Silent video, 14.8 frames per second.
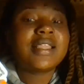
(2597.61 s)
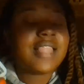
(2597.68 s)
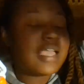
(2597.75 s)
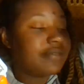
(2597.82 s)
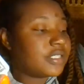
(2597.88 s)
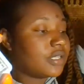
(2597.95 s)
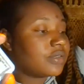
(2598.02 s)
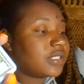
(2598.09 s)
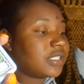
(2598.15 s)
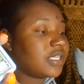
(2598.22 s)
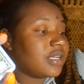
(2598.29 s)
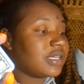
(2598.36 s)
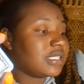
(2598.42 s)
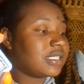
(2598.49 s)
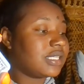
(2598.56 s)
life so
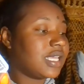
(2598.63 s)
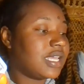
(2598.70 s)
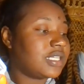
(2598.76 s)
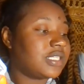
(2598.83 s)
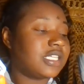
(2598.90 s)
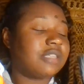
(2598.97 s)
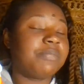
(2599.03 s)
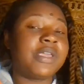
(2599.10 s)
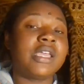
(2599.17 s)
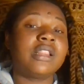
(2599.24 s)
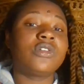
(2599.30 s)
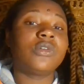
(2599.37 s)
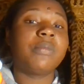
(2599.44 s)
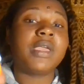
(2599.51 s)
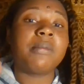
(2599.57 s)
seriously and just be a
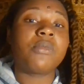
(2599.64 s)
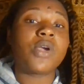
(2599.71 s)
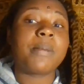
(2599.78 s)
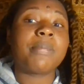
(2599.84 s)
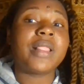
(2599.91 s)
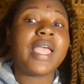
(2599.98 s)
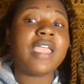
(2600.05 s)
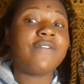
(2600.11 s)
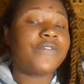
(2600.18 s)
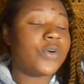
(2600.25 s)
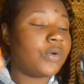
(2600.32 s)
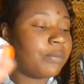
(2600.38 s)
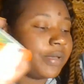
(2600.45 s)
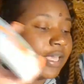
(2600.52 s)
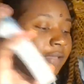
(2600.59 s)
little bit more playful.
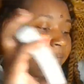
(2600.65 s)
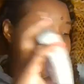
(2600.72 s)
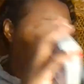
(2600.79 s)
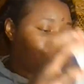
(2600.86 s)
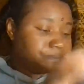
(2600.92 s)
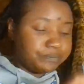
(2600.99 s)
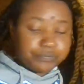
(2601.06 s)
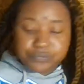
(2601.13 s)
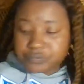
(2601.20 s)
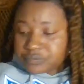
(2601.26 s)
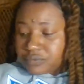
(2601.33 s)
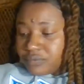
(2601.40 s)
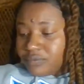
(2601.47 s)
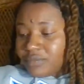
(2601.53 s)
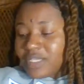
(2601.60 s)
But
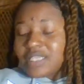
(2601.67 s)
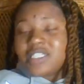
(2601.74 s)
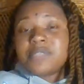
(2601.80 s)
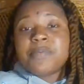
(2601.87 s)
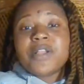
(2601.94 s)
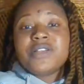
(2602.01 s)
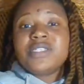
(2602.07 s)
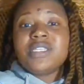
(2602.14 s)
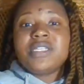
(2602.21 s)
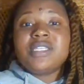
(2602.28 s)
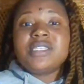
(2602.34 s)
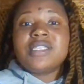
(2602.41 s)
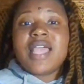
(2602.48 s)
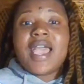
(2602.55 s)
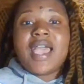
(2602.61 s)
this person is
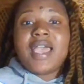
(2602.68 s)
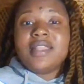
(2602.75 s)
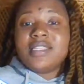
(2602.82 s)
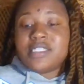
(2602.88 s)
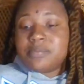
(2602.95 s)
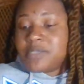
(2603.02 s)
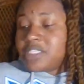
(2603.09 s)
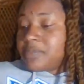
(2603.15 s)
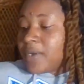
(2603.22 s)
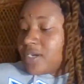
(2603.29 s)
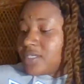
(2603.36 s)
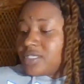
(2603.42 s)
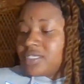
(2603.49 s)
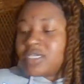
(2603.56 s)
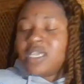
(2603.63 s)
not this
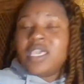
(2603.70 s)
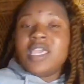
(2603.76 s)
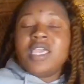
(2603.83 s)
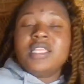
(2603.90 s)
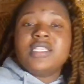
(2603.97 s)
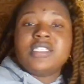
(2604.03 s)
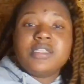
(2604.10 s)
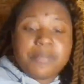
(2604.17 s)
person. This is the